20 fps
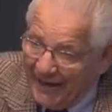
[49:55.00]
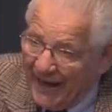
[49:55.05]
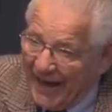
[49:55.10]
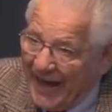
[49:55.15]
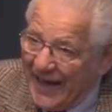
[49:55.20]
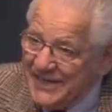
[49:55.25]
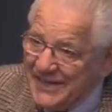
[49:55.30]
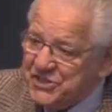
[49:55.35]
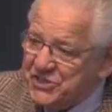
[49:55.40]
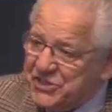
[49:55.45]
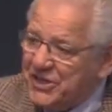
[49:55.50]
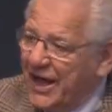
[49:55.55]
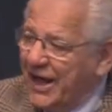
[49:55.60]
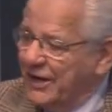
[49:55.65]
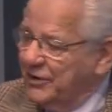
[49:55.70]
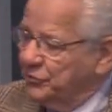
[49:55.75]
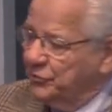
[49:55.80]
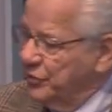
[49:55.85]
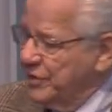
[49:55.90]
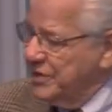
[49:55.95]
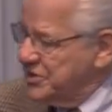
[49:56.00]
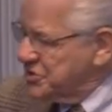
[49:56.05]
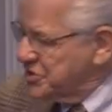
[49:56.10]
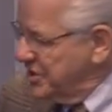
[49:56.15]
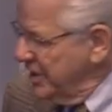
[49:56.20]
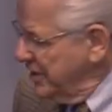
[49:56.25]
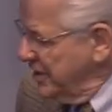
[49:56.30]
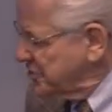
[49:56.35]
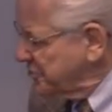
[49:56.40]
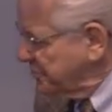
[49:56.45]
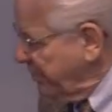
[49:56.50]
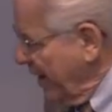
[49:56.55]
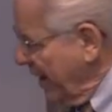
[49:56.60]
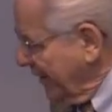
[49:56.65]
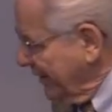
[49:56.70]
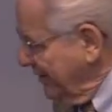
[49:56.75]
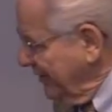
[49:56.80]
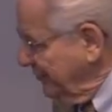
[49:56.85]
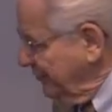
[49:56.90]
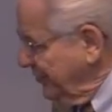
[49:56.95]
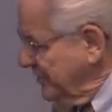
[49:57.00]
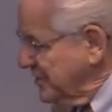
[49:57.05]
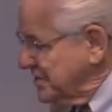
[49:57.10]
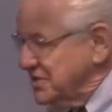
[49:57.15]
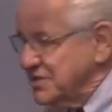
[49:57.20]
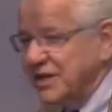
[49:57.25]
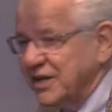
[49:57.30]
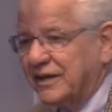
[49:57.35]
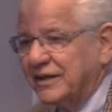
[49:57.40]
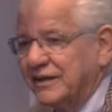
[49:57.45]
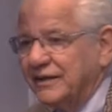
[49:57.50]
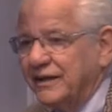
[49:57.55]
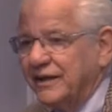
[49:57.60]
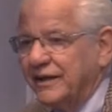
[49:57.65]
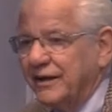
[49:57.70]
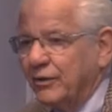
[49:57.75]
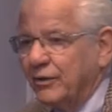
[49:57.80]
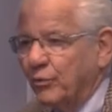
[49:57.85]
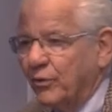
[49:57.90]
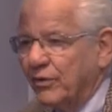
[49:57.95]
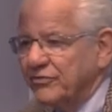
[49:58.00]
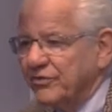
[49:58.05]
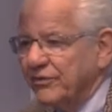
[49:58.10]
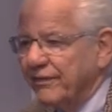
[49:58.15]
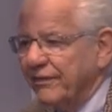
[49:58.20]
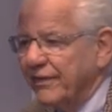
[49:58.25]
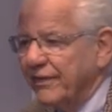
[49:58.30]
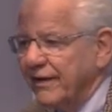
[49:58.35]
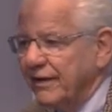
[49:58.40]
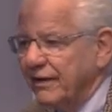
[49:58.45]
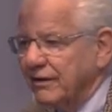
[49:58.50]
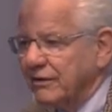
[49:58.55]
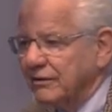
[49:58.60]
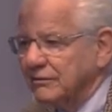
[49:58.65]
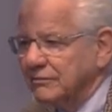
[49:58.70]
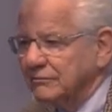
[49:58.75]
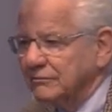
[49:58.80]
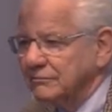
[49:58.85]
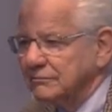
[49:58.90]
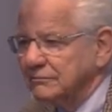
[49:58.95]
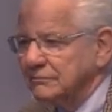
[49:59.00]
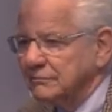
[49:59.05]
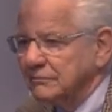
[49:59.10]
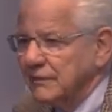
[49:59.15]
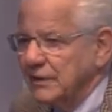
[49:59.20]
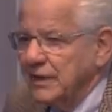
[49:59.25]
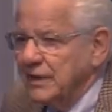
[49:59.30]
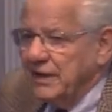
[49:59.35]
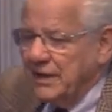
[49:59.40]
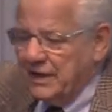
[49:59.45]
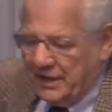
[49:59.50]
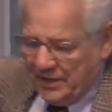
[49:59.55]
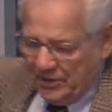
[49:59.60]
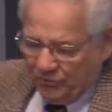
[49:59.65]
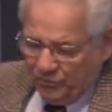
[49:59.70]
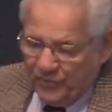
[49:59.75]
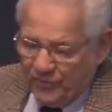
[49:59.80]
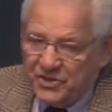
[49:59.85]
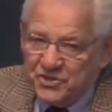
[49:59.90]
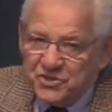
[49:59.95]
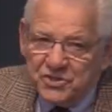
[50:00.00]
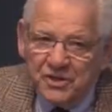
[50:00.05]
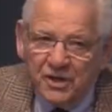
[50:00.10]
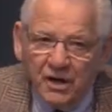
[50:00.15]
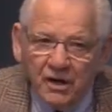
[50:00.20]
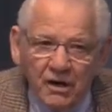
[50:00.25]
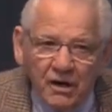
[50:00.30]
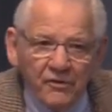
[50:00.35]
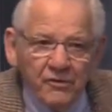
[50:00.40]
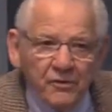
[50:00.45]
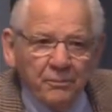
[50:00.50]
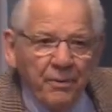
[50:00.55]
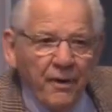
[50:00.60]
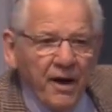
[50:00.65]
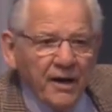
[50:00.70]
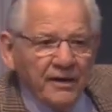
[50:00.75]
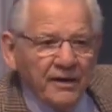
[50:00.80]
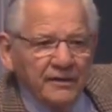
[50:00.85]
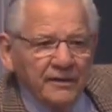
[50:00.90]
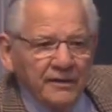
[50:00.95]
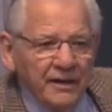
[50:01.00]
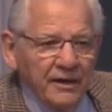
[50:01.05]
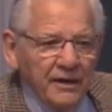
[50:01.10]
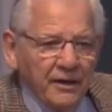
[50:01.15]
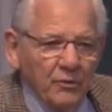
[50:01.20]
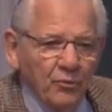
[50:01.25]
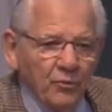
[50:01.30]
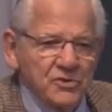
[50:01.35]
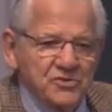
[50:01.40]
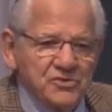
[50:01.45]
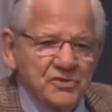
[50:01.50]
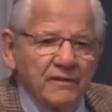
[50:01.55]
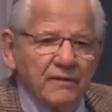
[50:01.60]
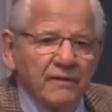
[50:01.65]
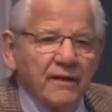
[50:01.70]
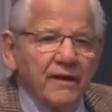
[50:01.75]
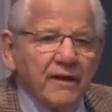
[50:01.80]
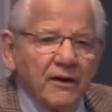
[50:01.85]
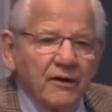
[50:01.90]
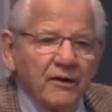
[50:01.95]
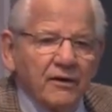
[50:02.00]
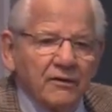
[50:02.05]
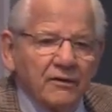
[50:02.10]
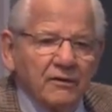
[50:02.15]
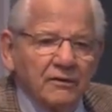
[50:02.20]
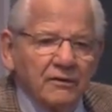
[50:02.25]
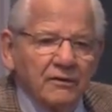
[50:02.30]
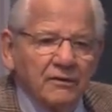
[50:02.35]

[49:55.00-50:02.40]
Einstein reached in his pocket for the ticket and it wasn't there. He reached in another pocket and it wasn't there.